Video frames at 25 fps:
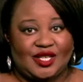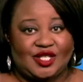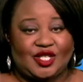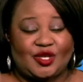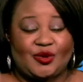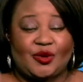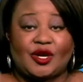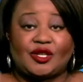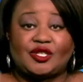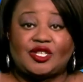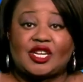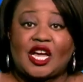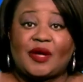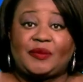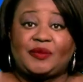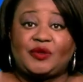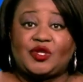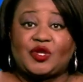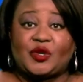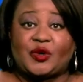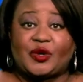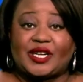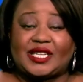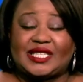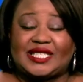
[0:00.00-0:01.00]
To our top
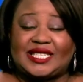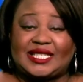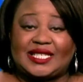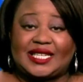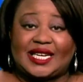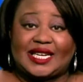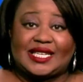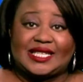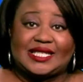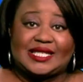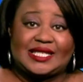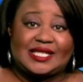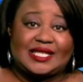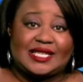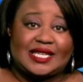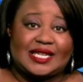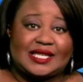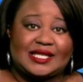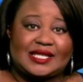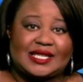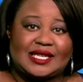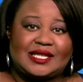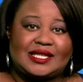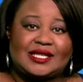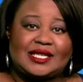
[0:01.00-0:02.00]
story tonight at
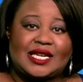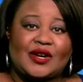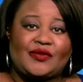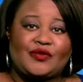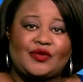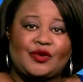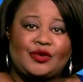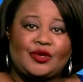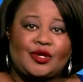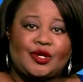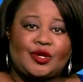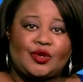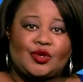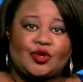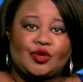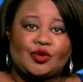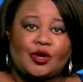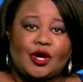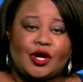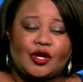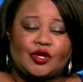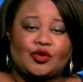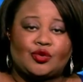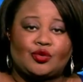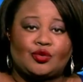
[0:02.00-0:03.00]
6, several new
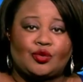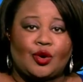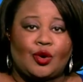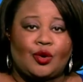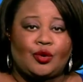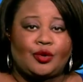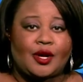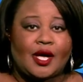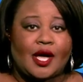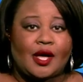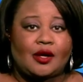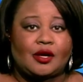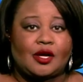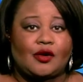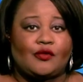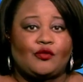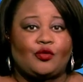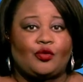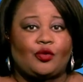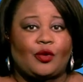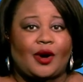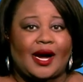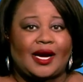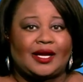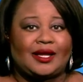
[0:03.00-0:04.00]
trucks rolled out
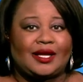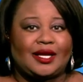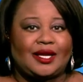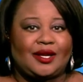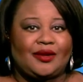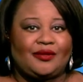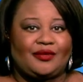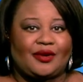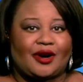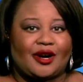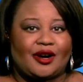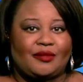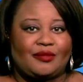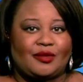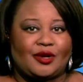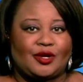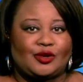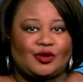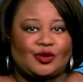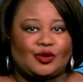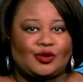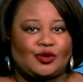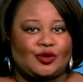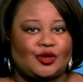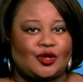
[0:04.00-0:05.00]
of Ryland
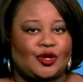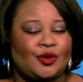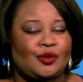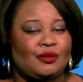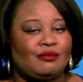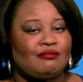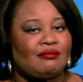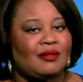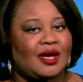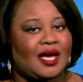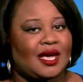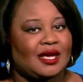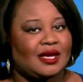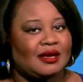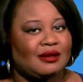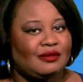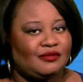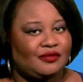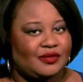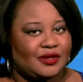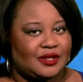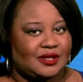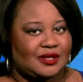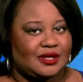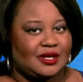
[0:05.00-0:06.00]
Environmental's new Macon
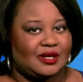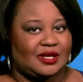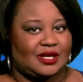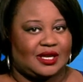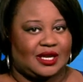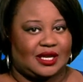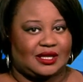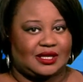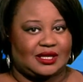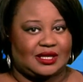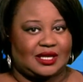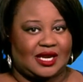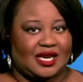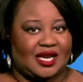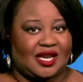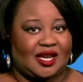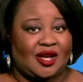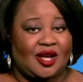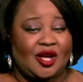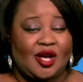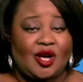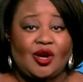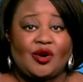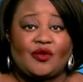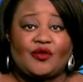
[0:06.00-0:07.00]
facility
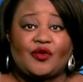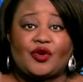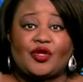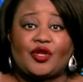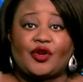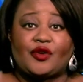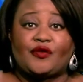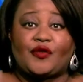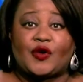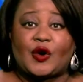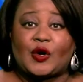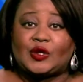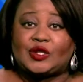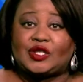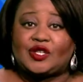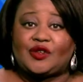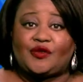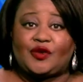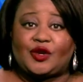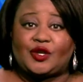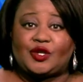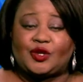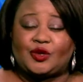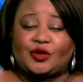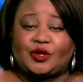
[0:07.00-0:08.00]
today for their first
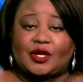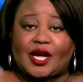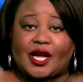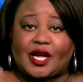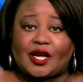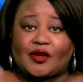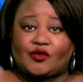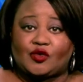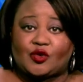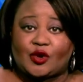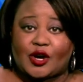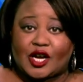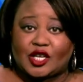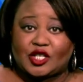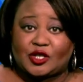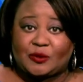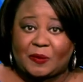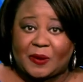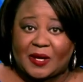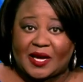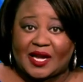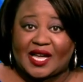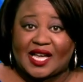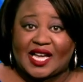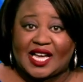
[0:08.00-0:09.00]
official day of trash
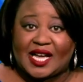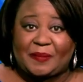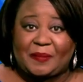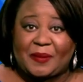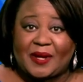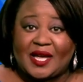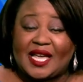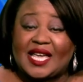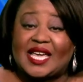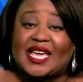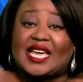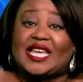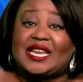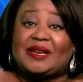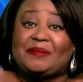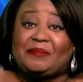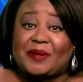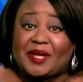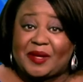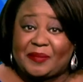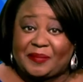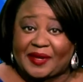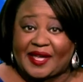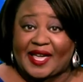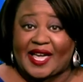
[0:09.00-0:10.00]
pickup in
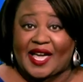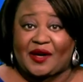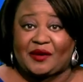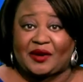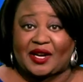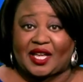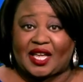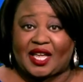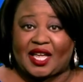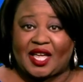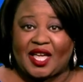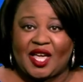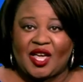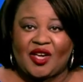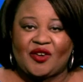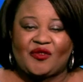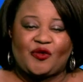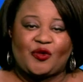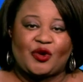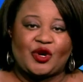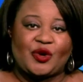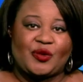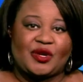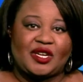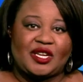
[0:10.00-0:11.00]
Bibb County.
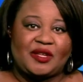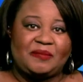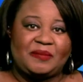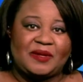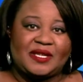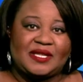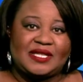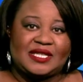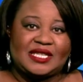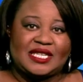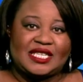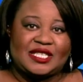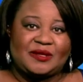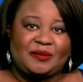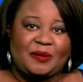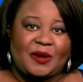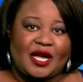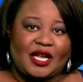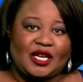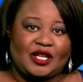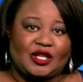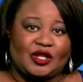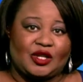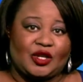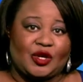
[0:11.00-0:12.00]
41 NBC's
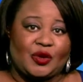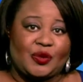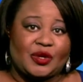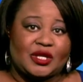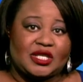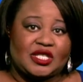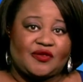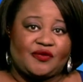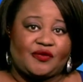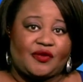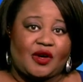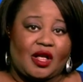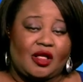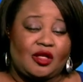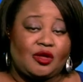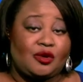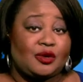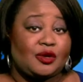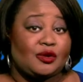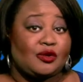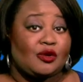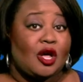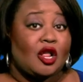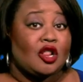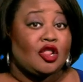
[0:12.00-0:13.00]
Peyton Lewis
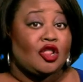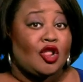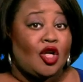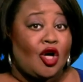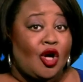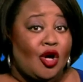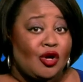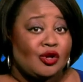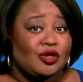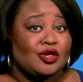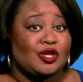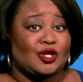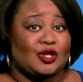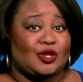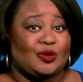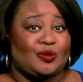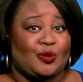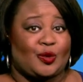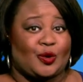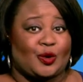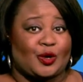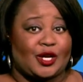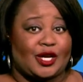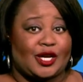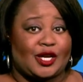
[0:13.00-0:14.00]
followed along this
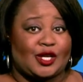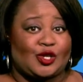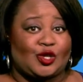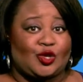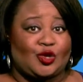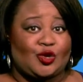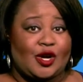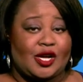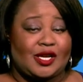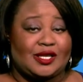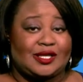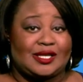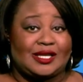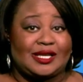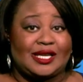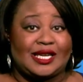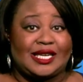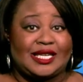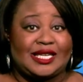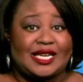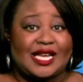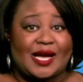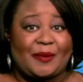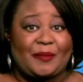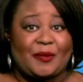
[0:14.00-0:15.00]
morning as trucks
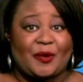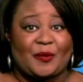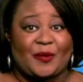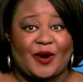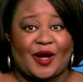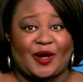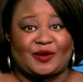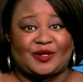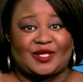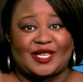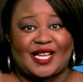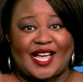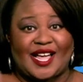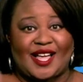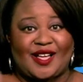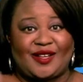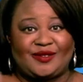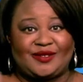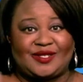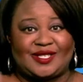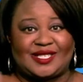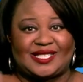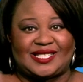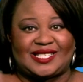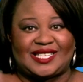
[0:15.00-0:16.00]
cleaned up around
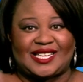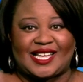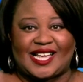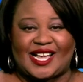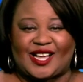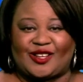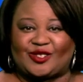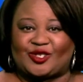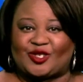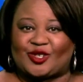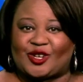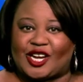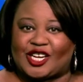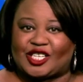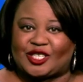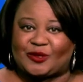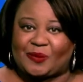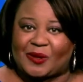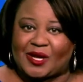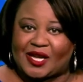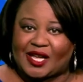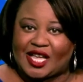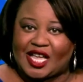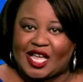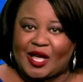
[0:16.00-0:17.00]
town to see how trash
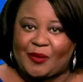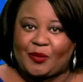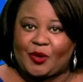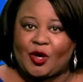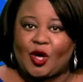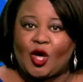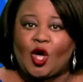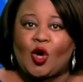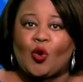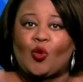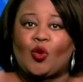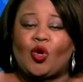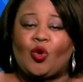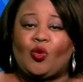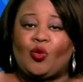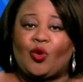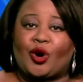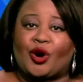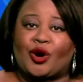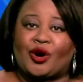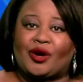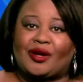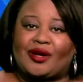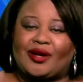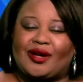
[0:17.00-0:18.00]
pickup will
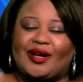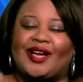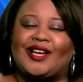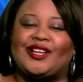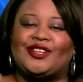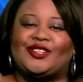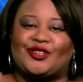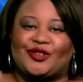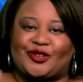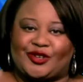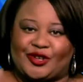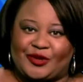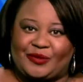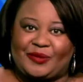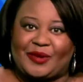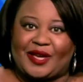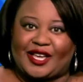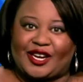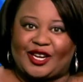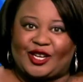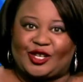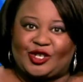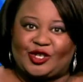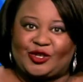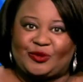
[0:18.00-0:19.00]
work under new
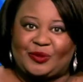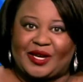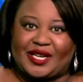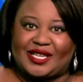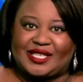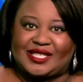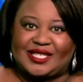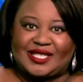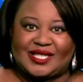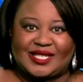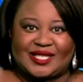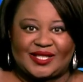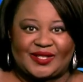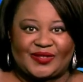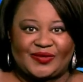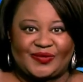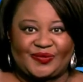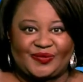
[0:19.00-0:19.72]
management.